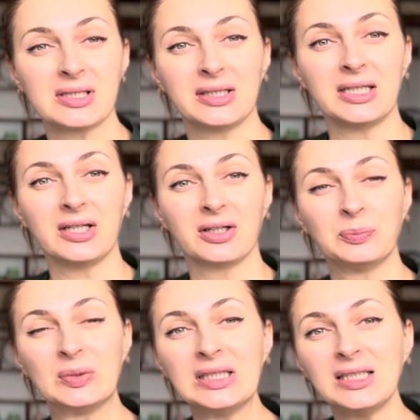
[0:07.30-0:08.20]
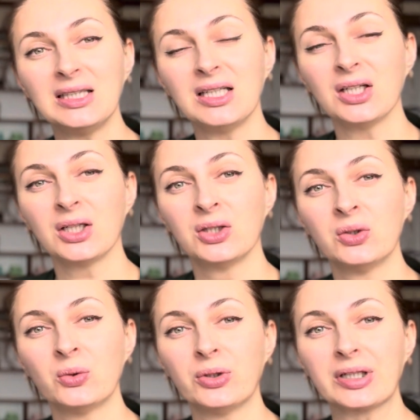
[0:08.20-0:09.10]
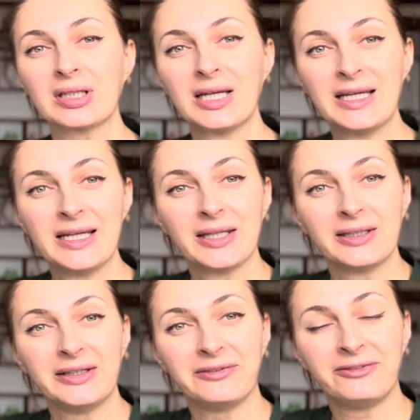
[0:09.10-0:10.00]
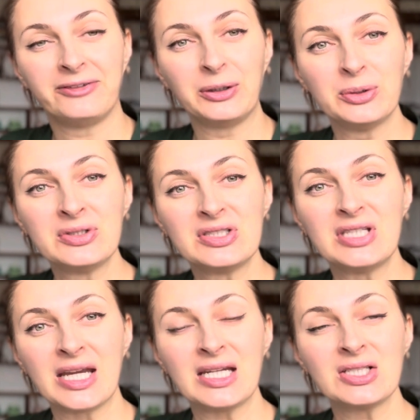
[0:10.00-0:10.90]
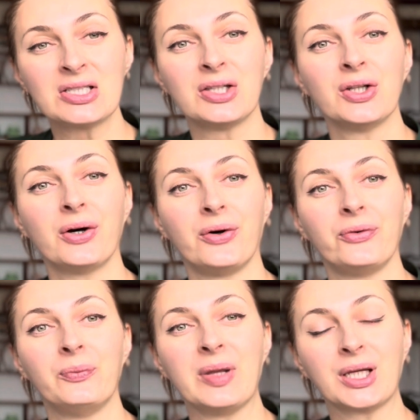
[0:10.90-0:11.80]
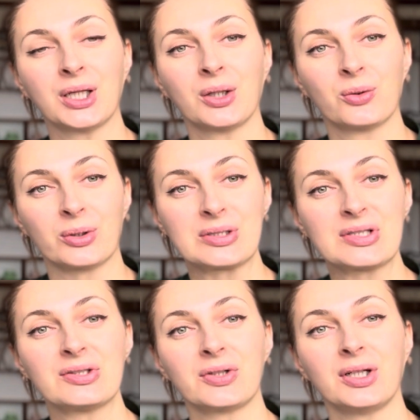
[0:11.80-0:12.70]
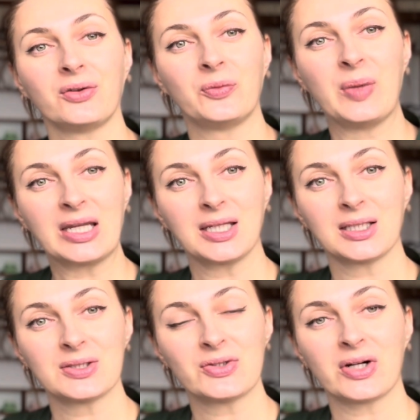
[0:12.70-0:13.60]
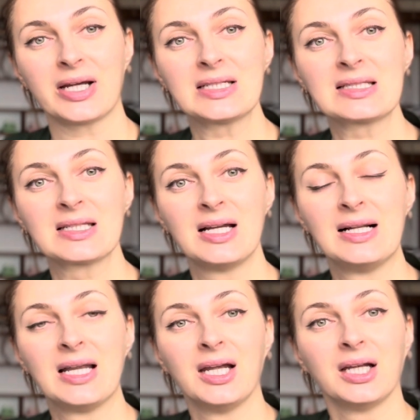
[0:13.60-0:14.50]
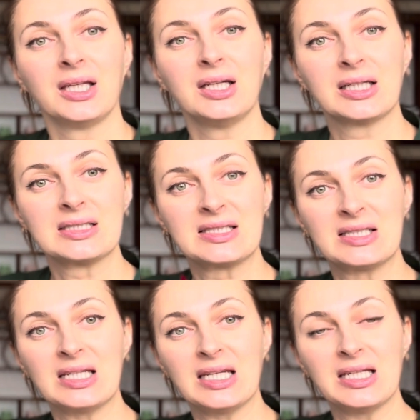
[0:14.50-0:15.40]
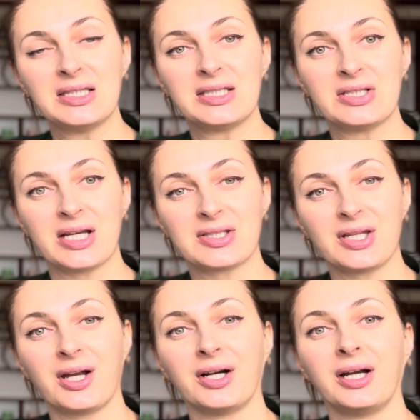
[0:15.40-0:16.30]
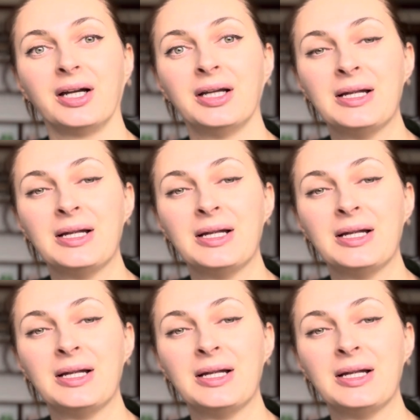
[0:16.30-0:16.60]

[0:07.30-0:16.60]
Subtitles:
that they completely ignored the foundation of making corsetry, of making a dress. You can see the chest area.